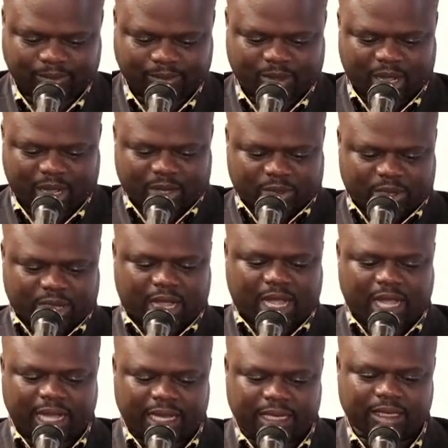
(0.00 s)

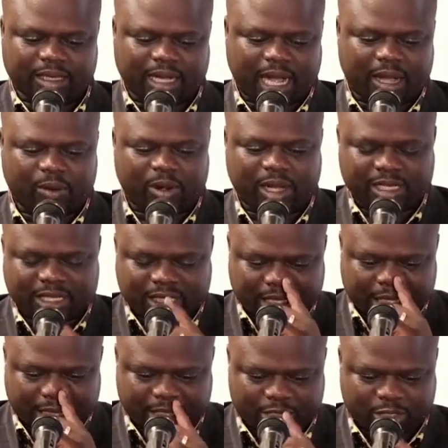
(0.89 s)
Abdekan, I was
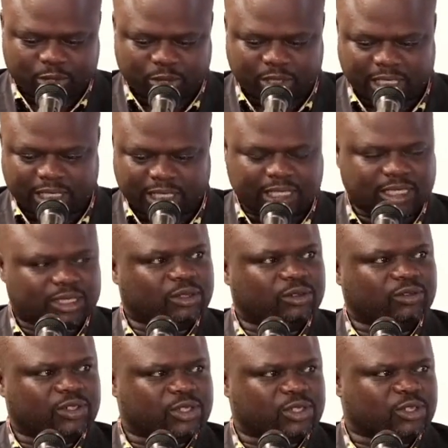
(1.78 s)
a student at the
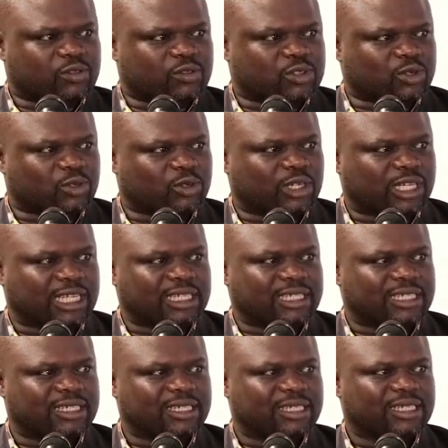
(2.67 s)
University of Zululand.
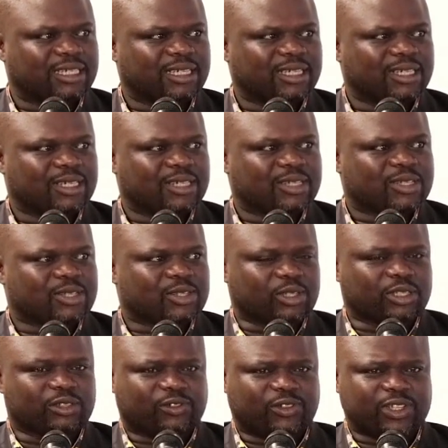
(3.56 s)
So
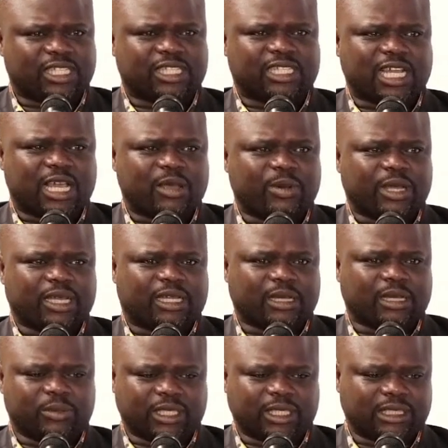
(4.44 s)
the first time I
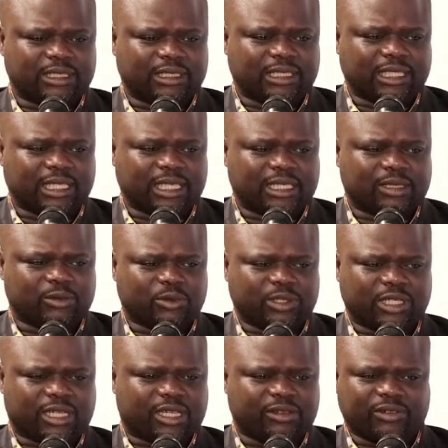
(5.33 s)
came in there, we were
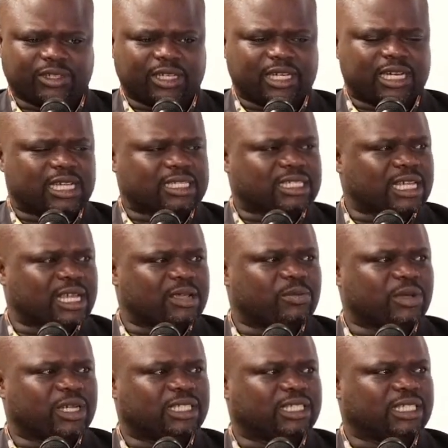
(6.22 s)
given an
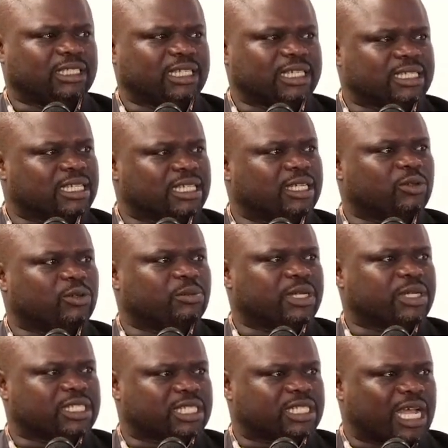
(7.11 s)
assignment and they said we
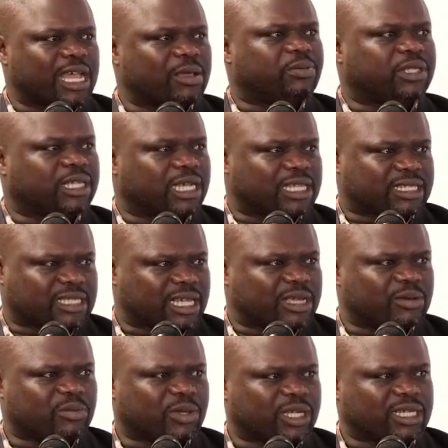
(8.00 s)
must type the
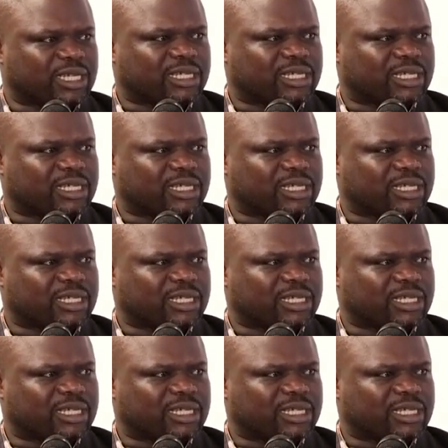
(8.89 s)
assignment.